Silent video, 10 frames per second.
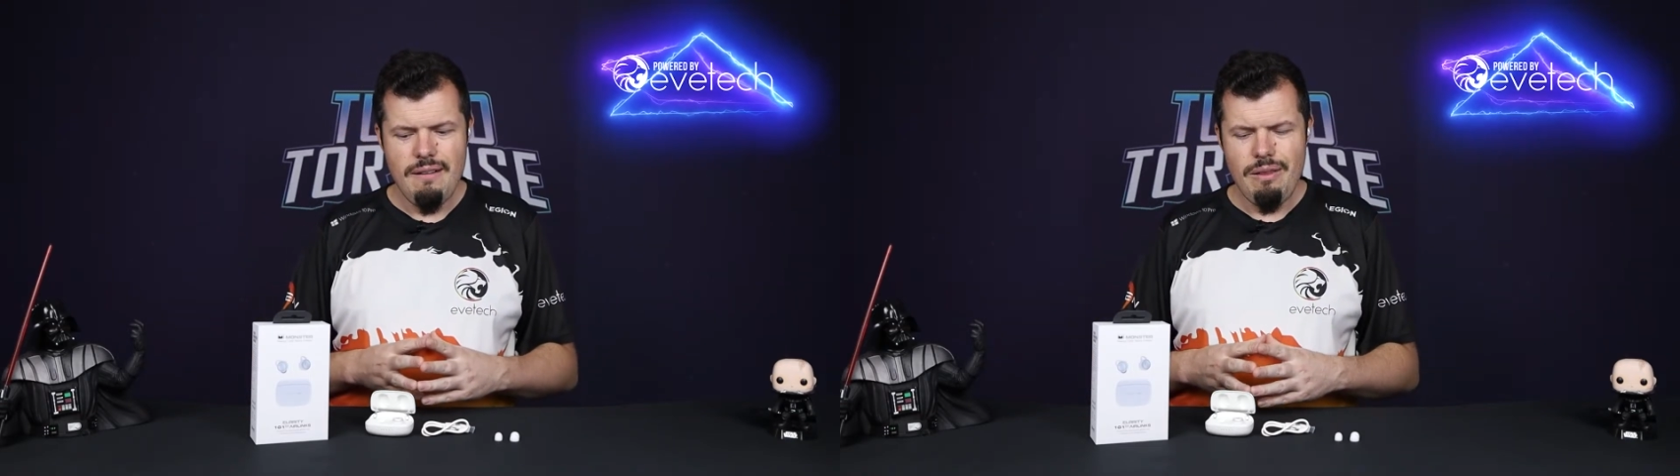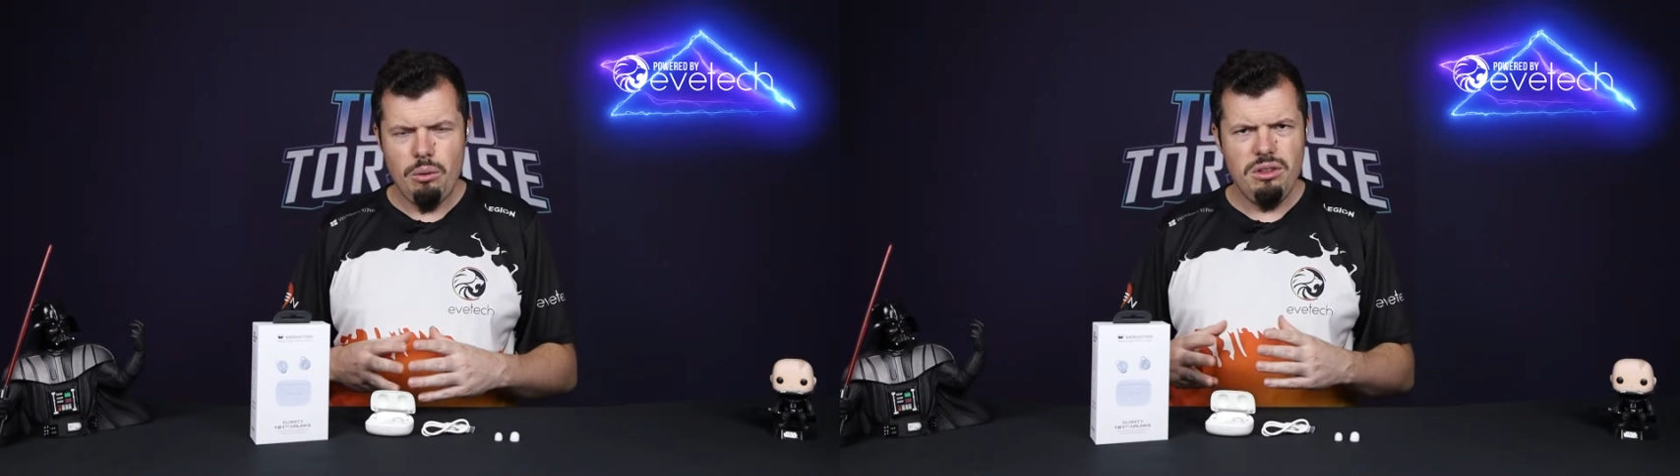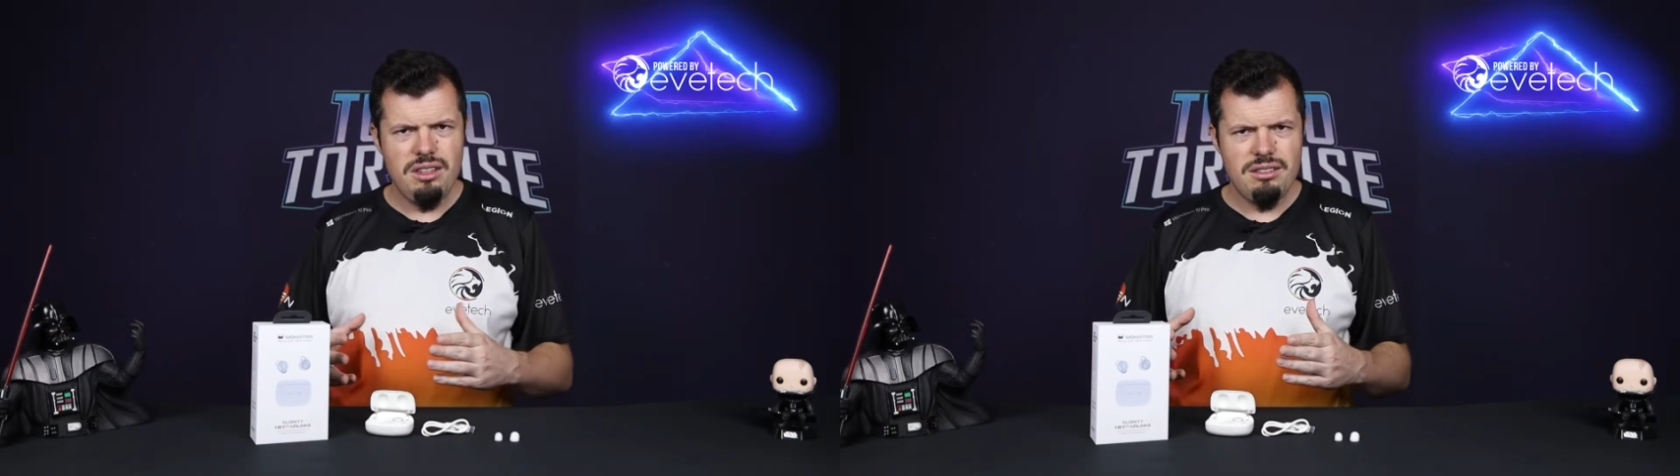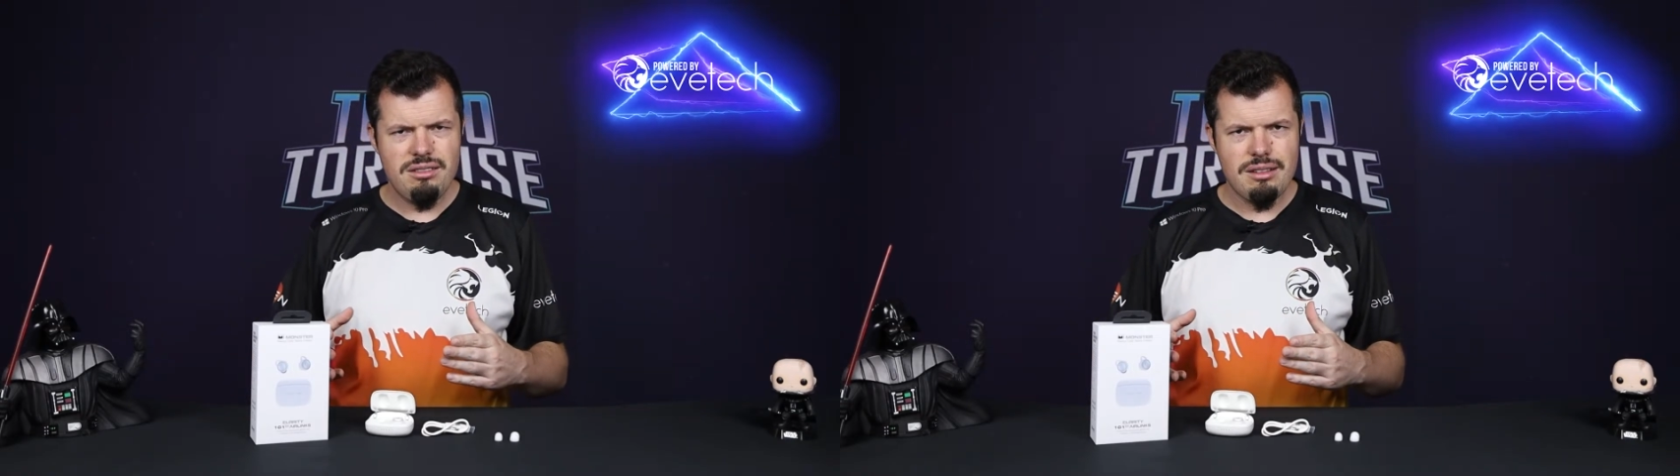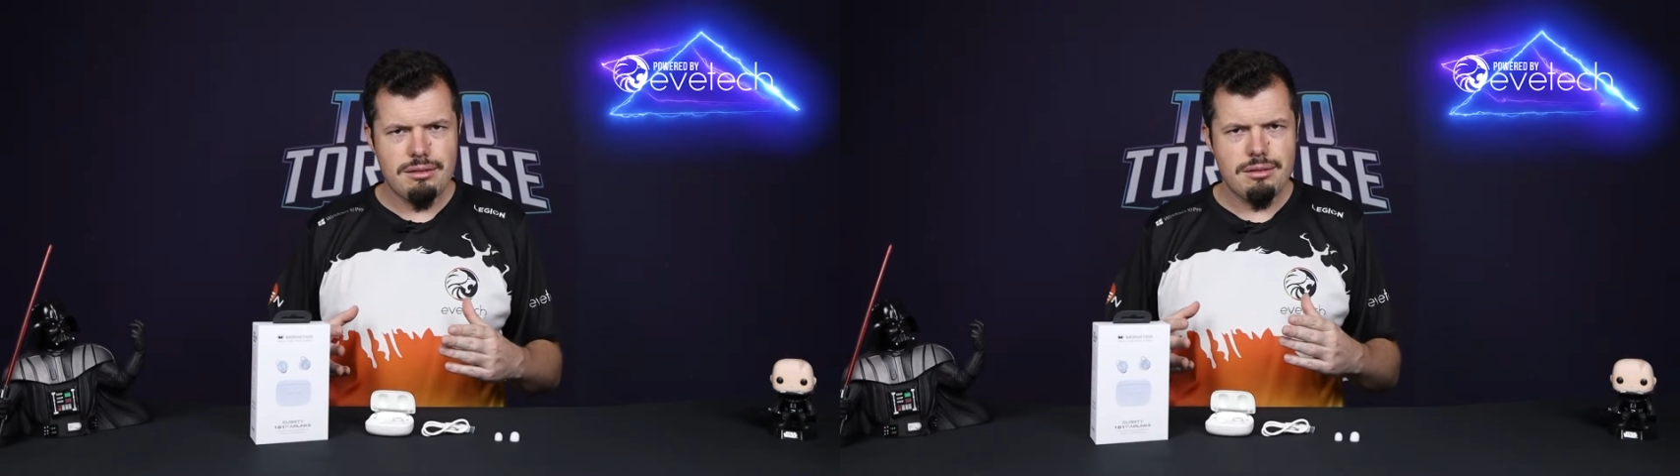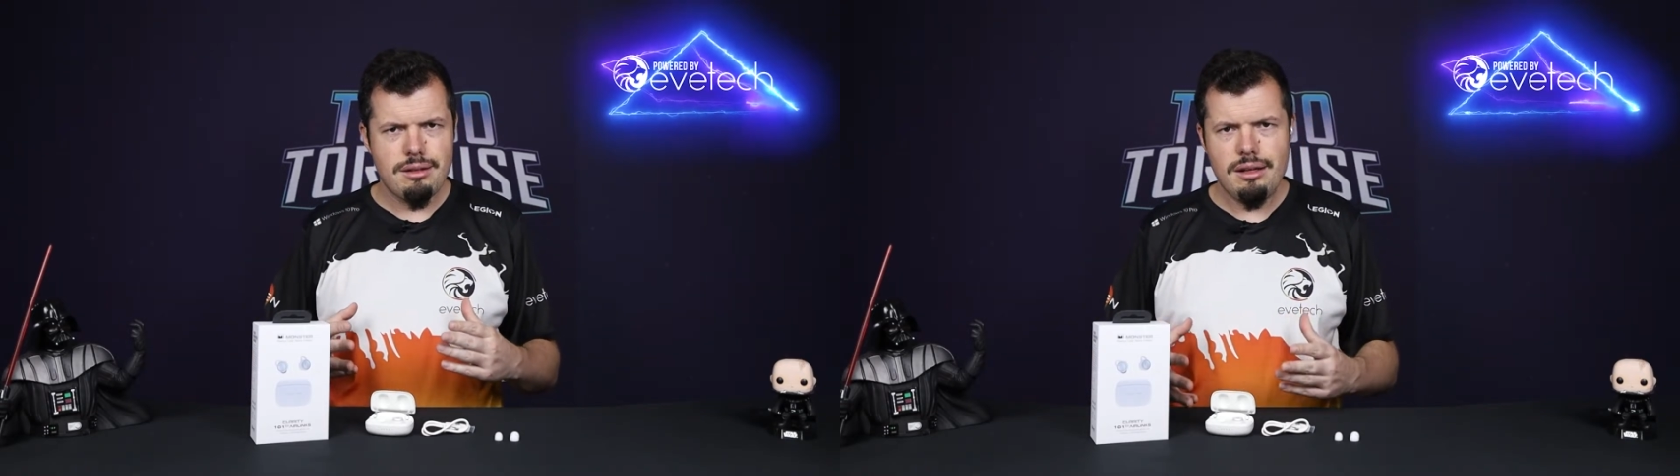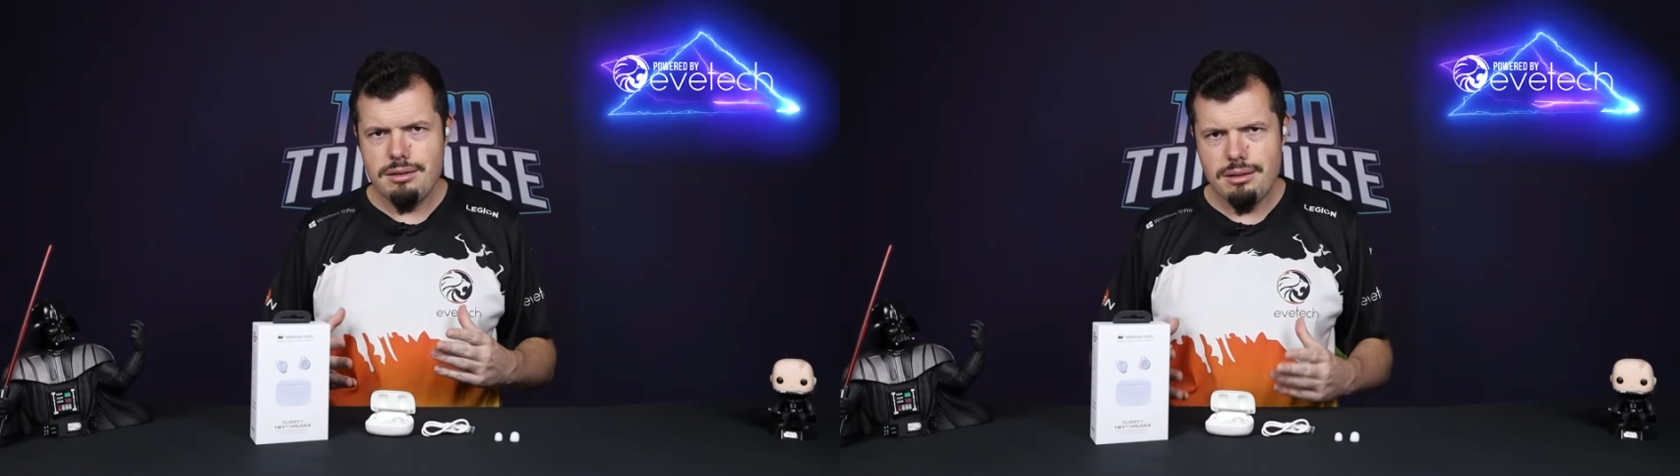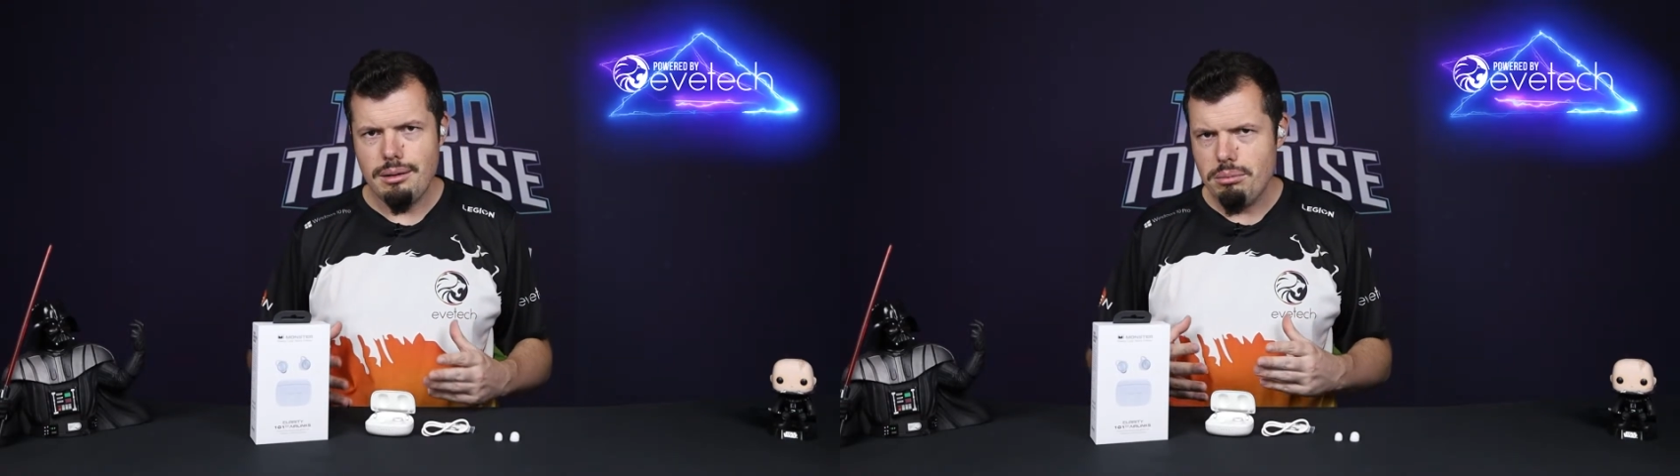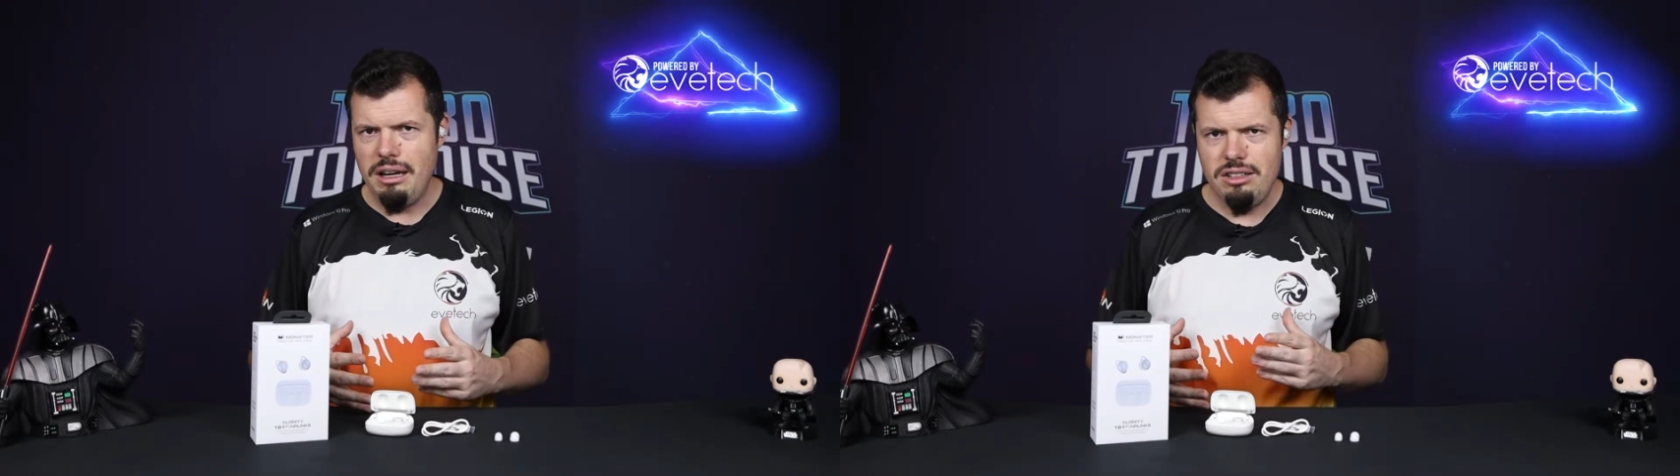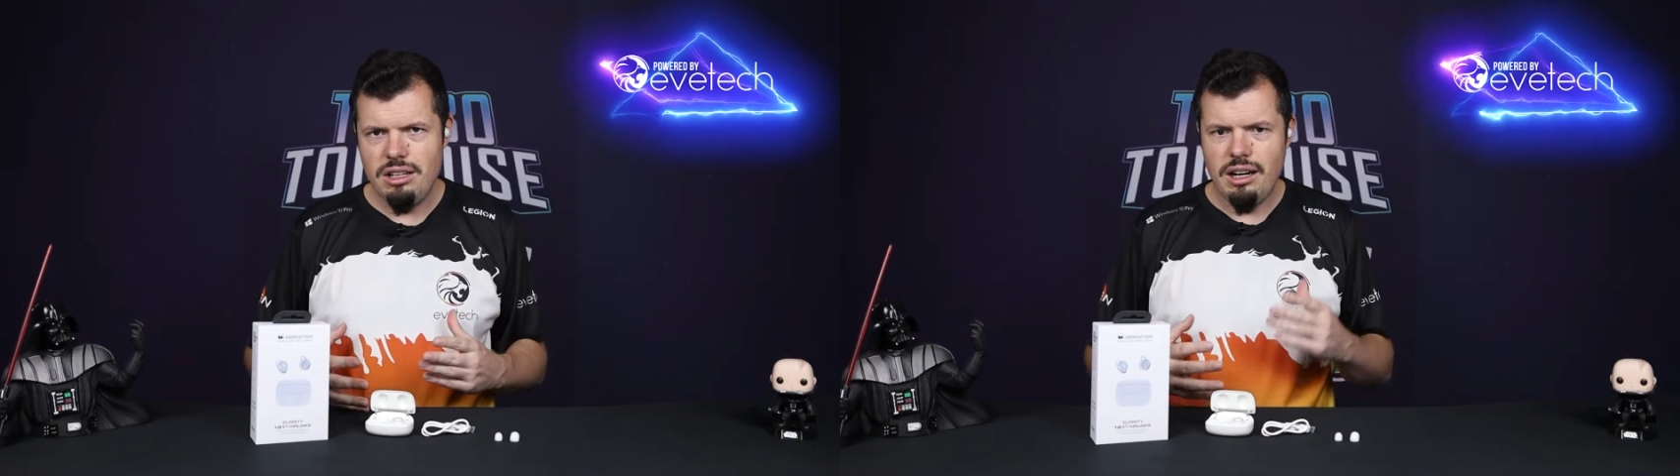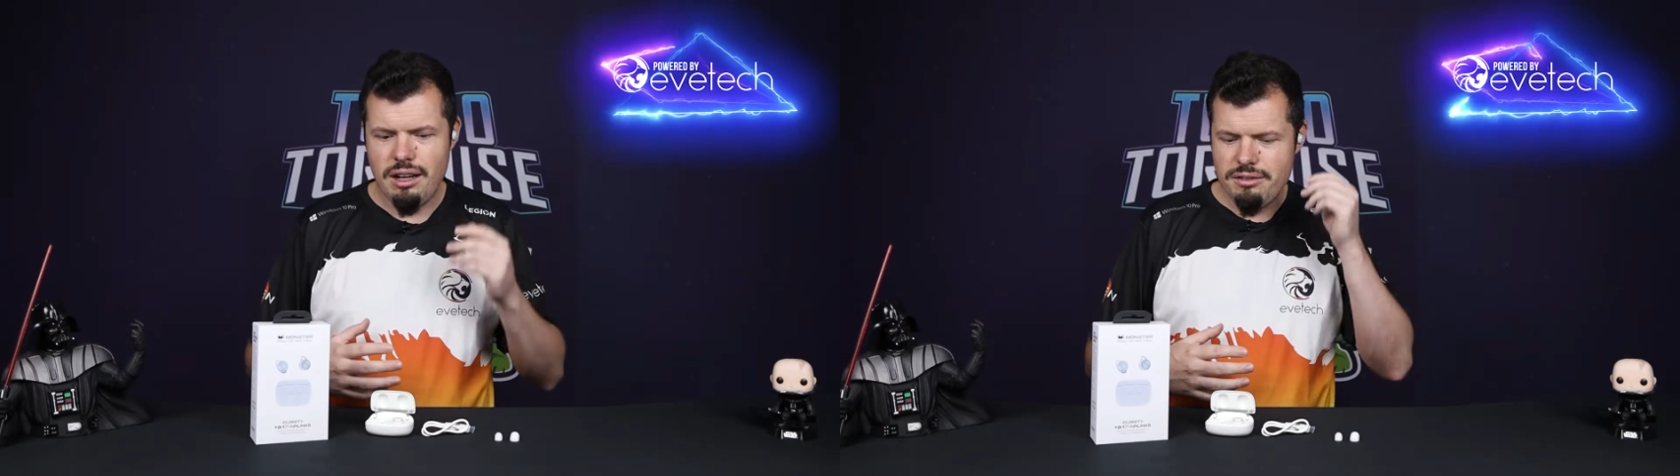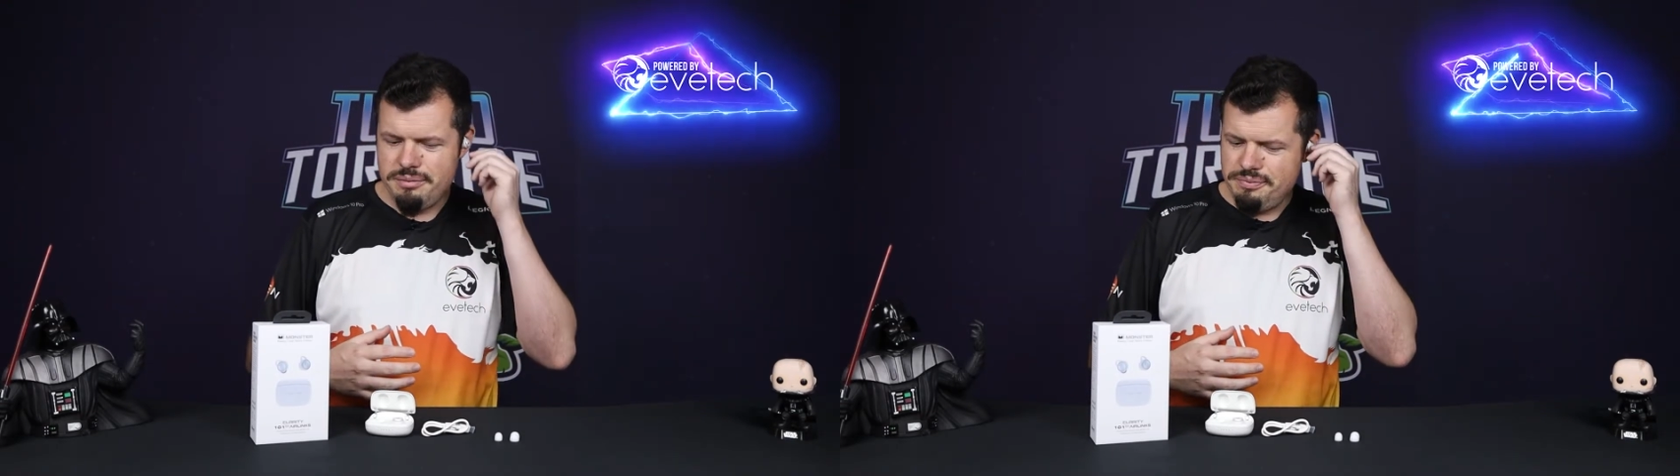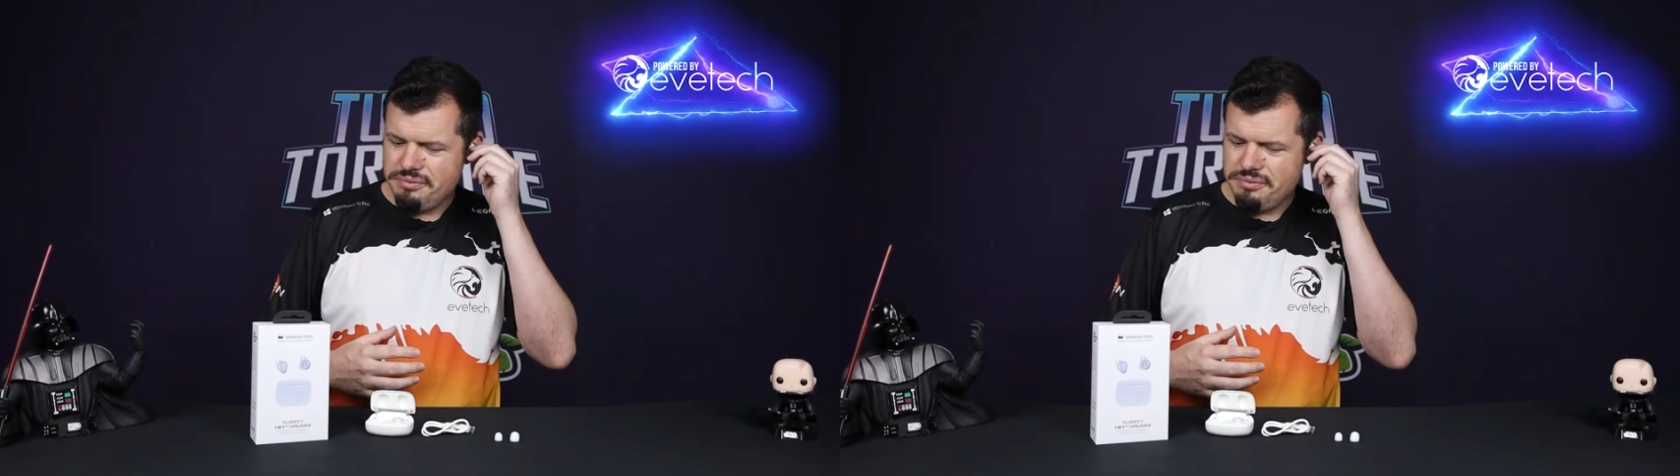And with this disgusting battery life,